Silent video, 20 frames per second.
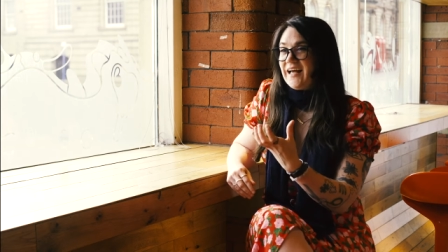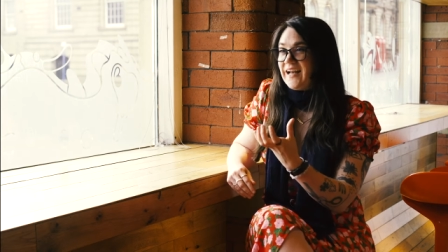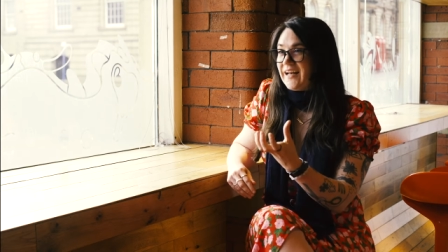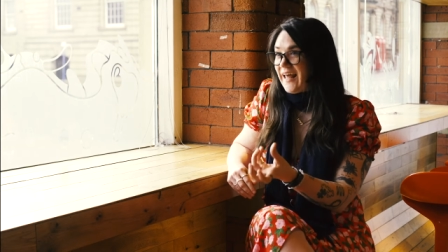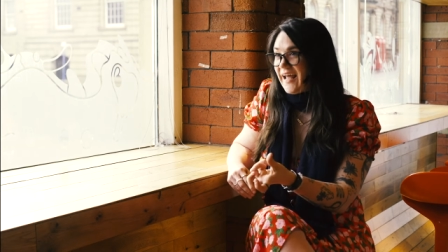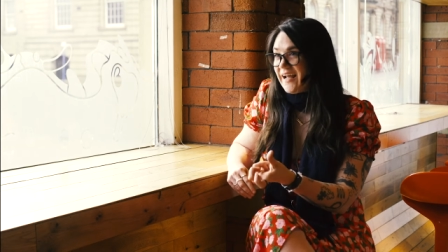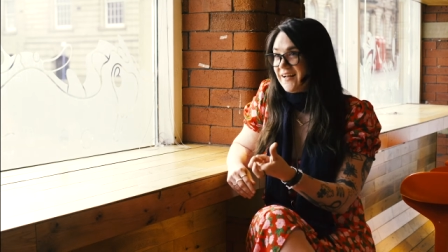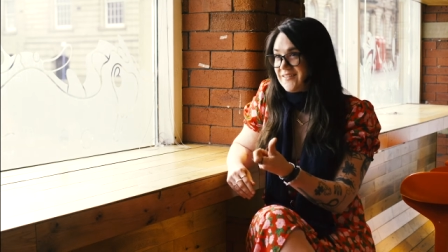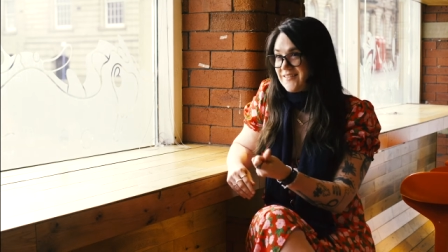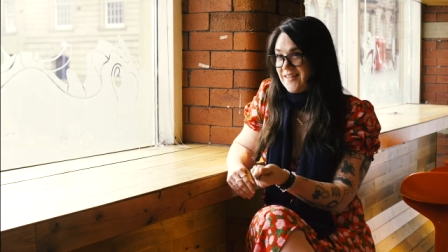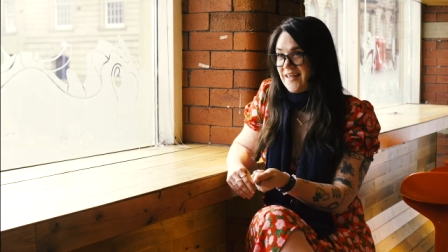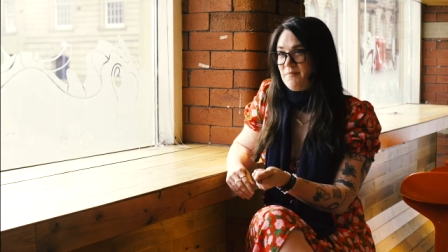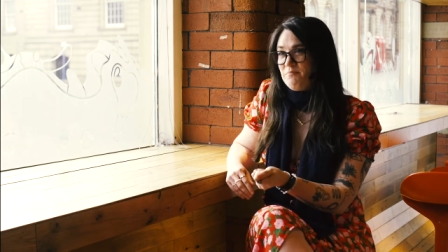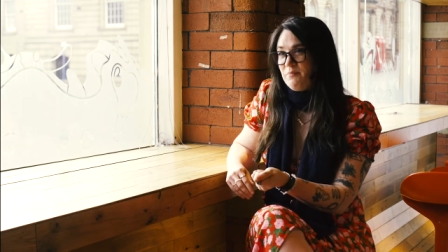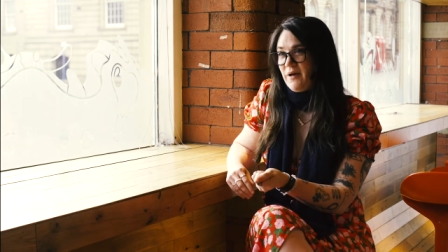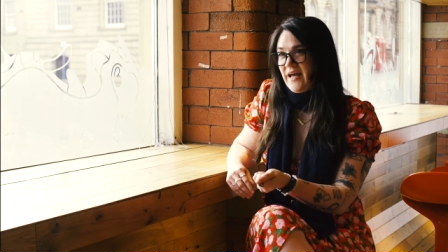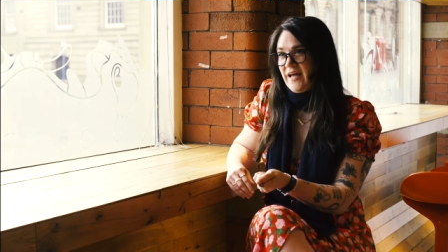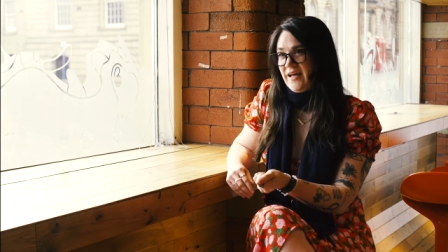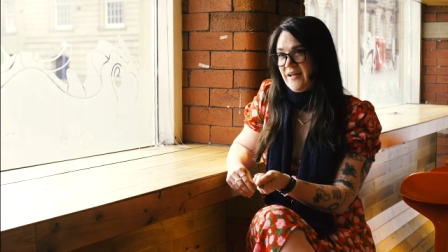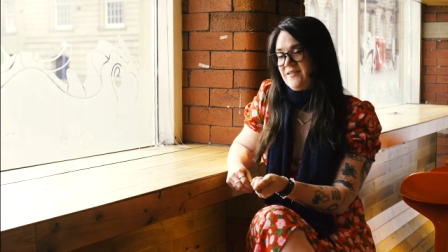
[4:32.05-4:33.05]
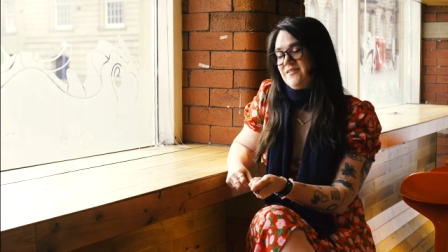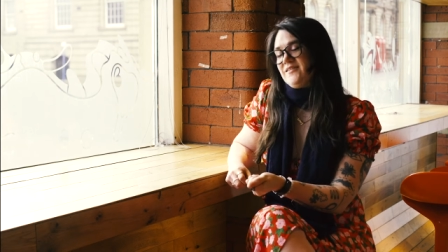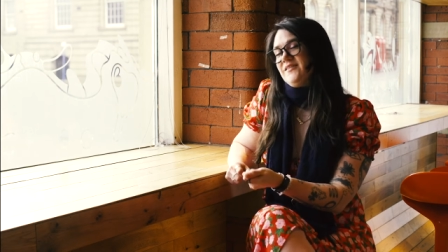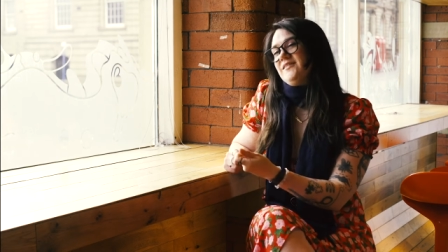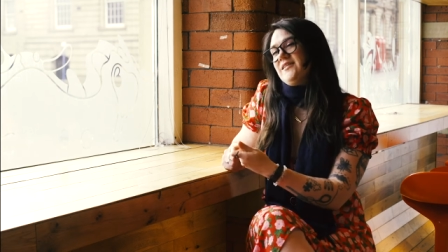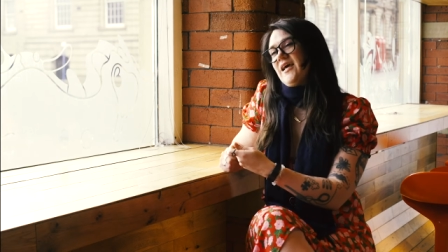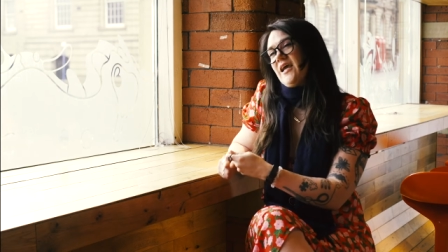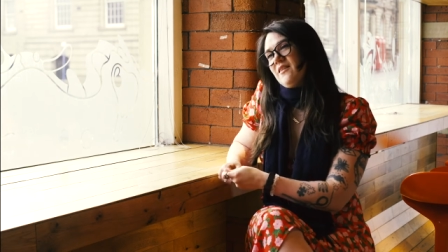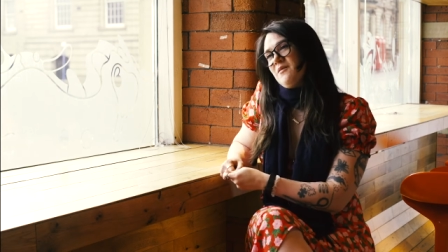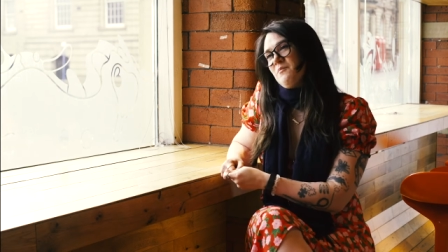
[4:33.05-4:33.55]
collect their birds and
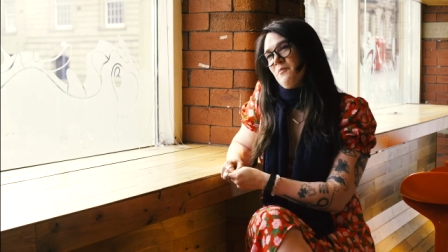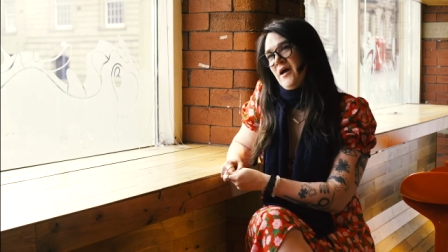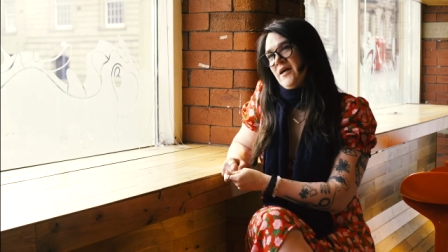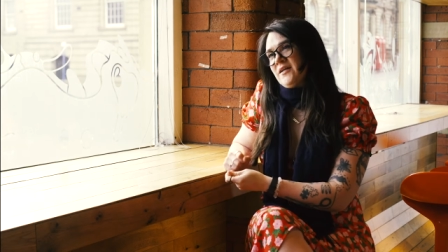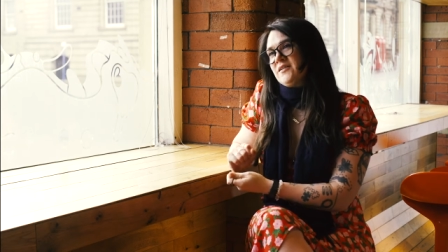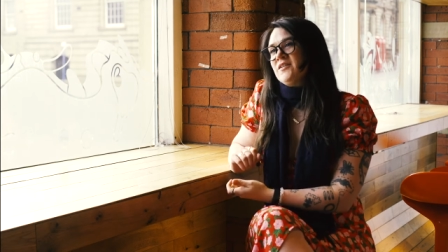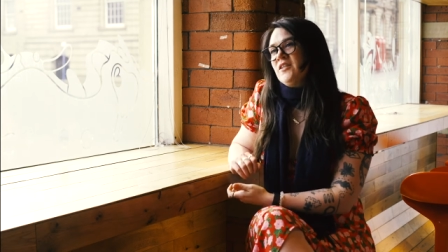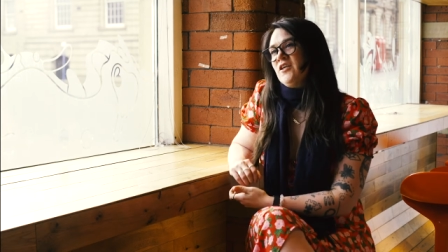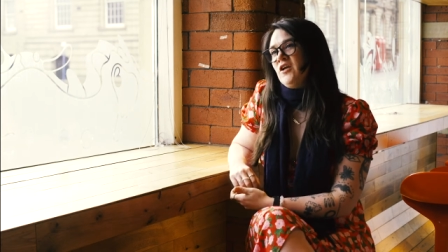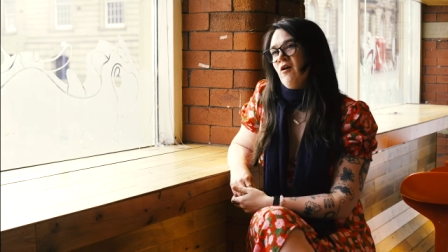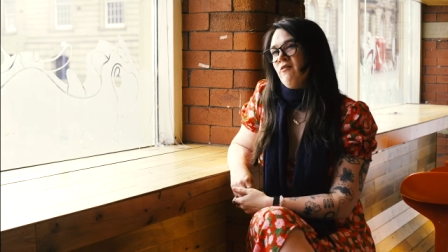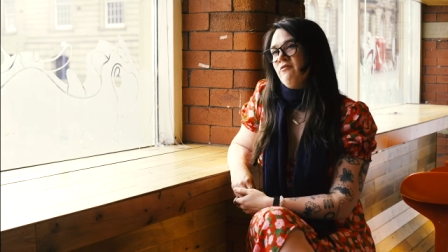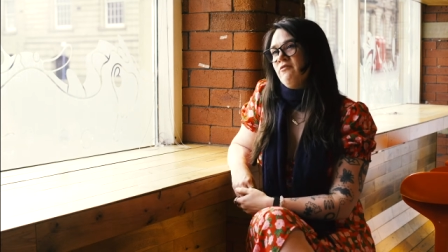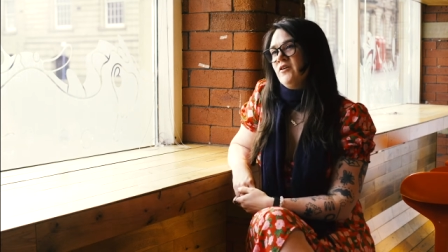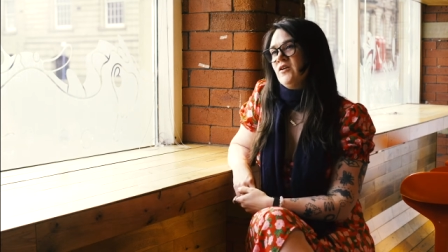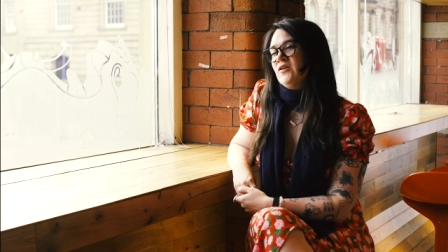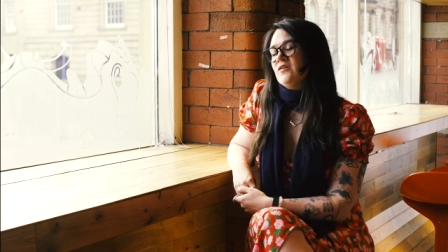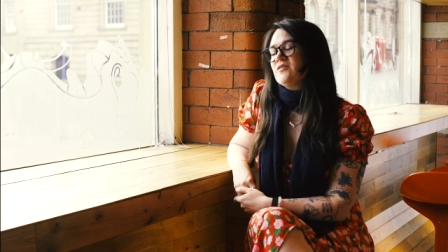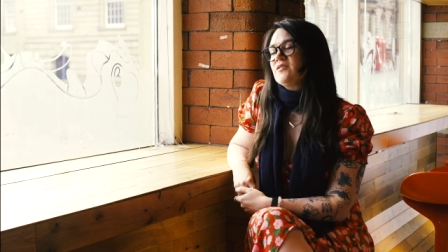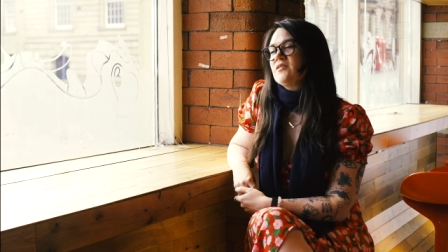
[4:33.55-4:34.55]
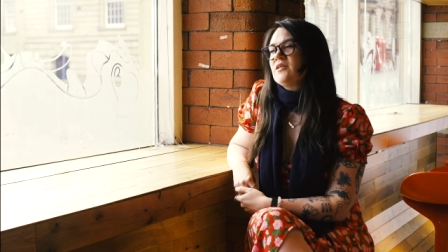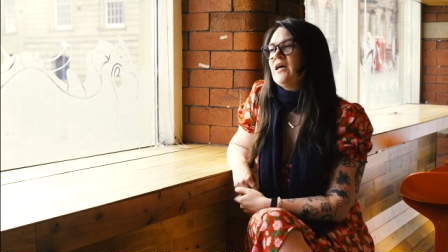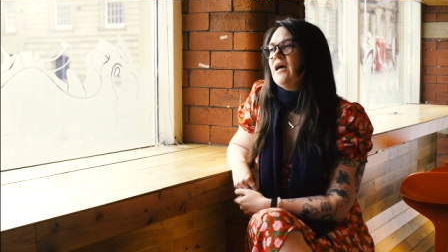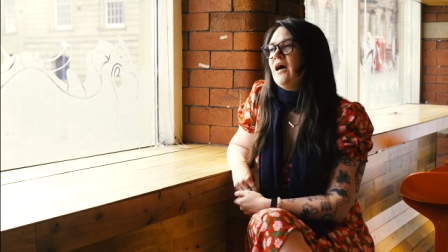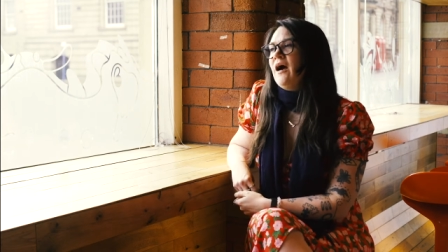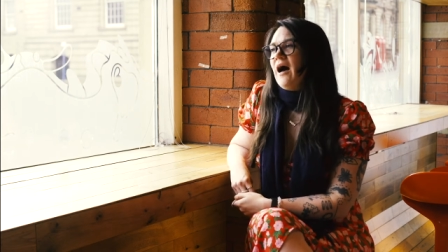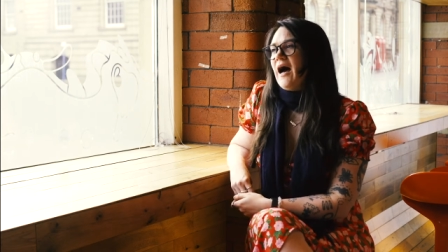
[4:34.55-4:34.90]
take them back to the office.